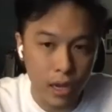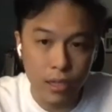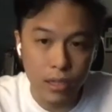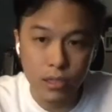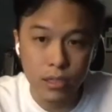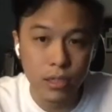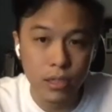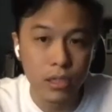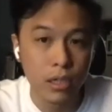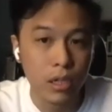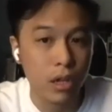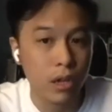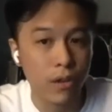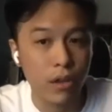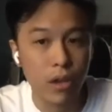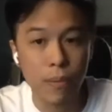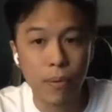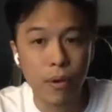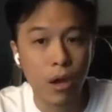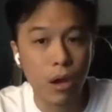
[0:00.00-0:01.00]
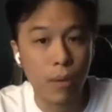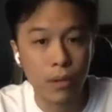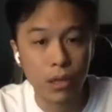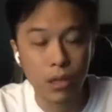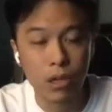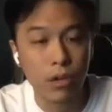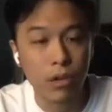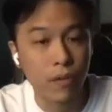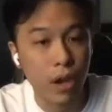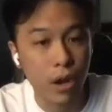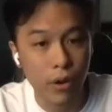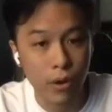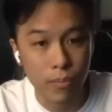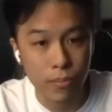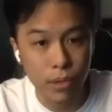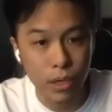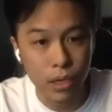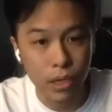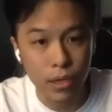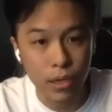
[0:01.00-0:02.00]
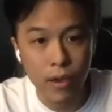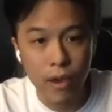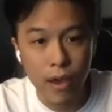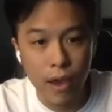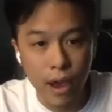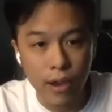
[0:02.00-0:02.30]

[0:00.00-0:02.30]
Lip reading: I listen to a lot of hip hop, a lot of R&B.